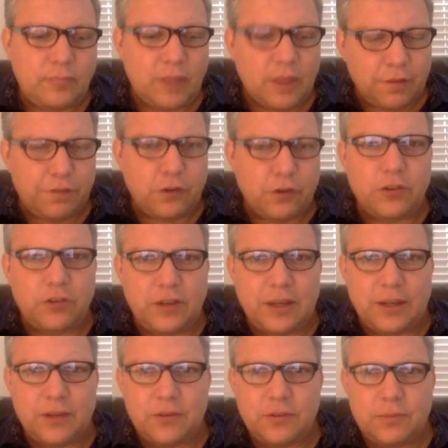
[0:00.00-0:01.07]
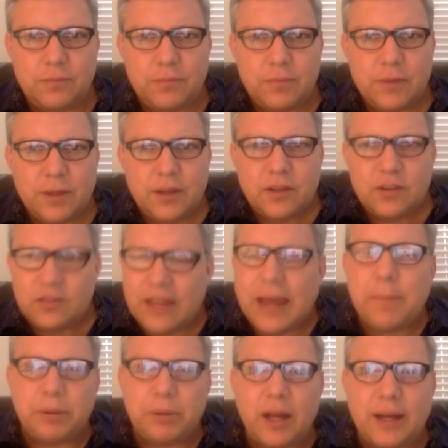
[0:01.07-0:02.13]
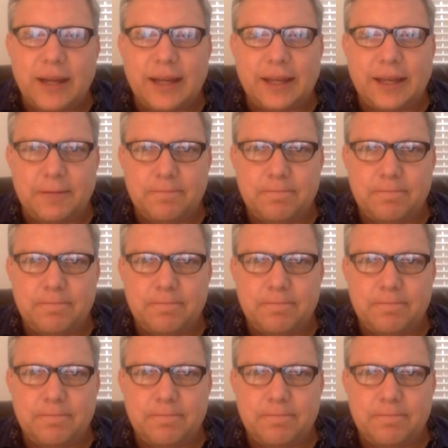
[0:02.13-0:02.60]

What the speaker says: The first is stay plugged in,